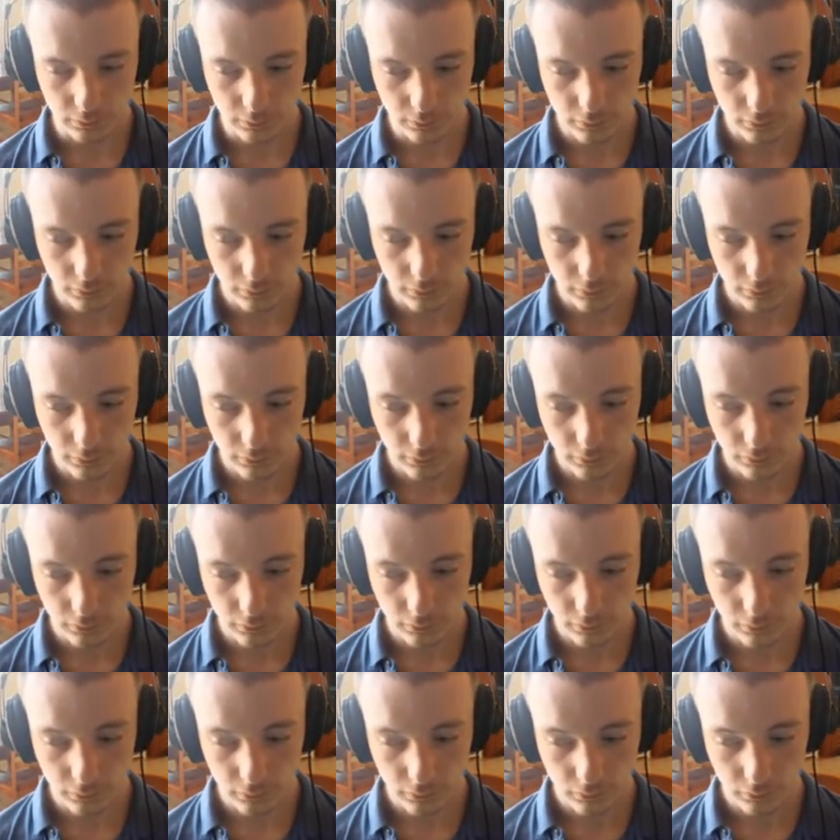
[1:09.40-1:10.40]

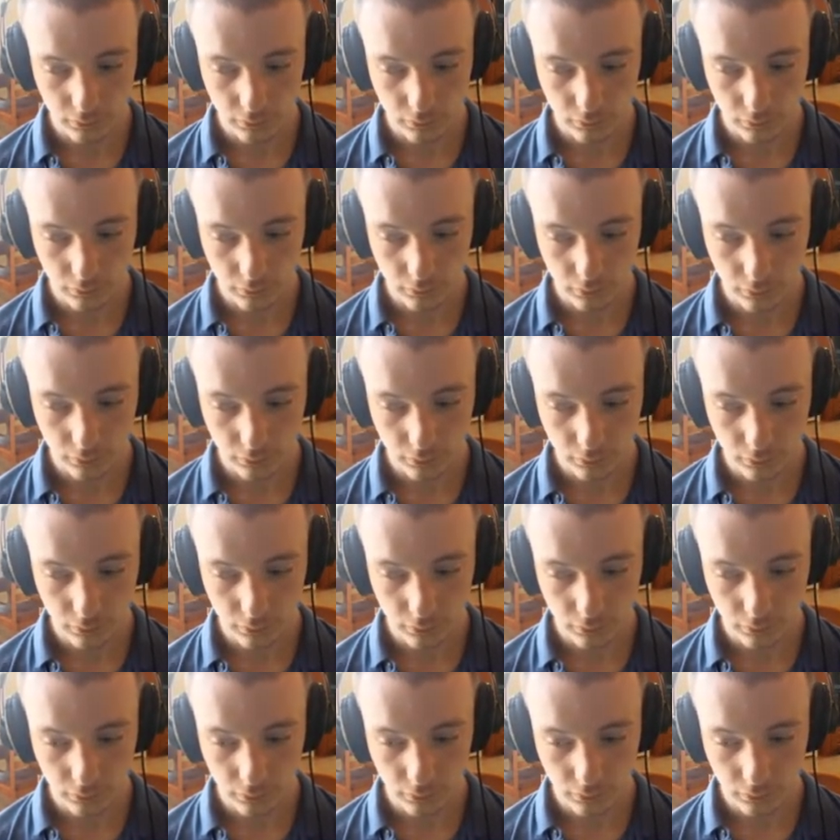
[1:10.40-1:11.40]

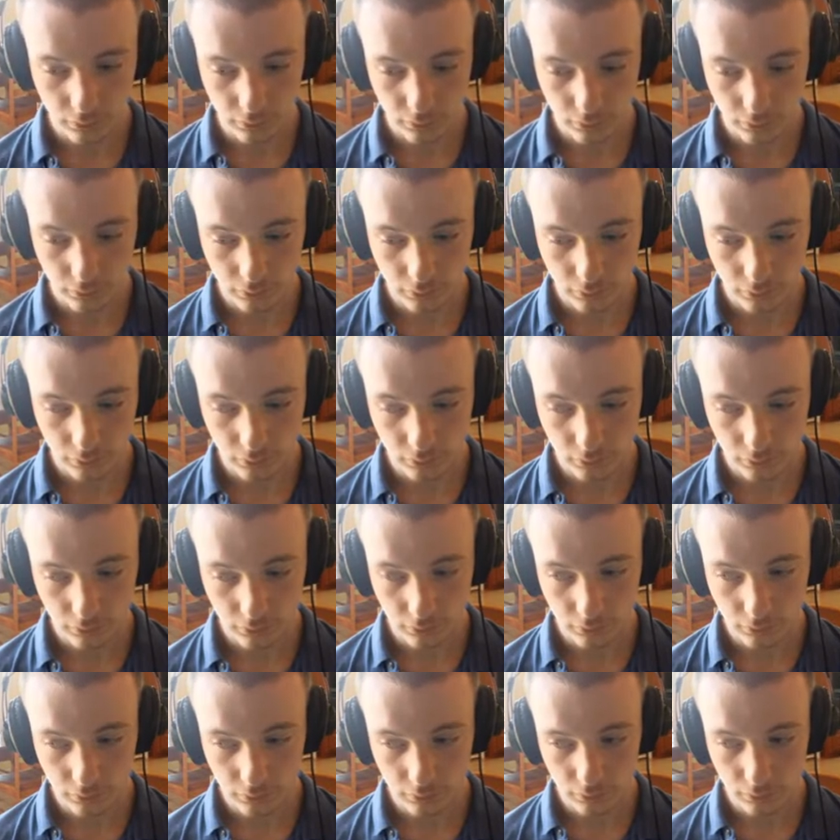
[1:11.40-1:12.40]

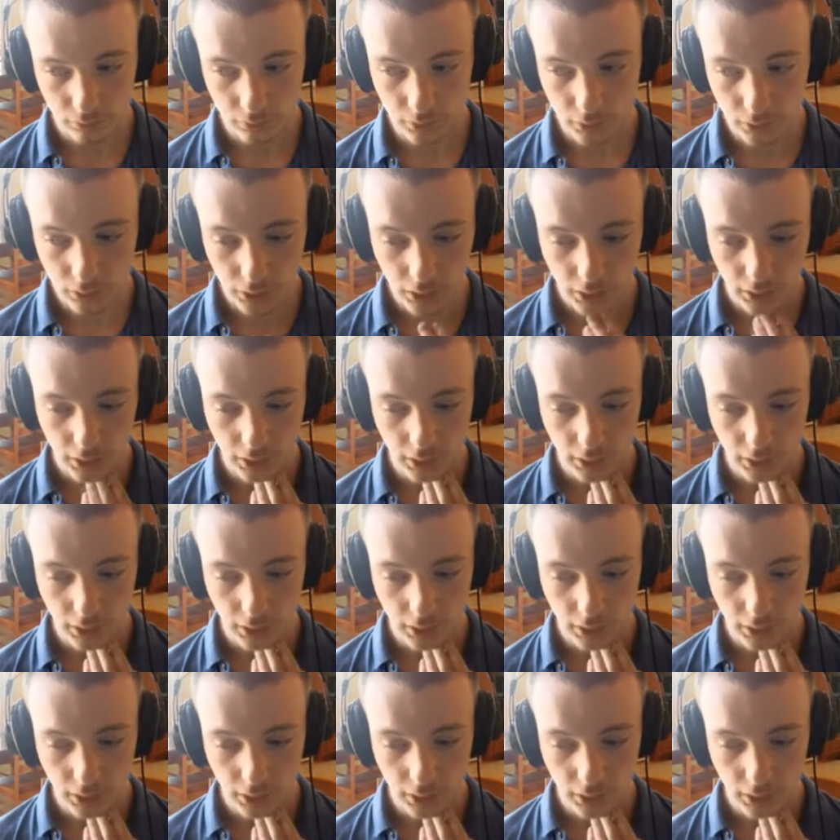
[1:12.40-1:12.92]
(no one is talking)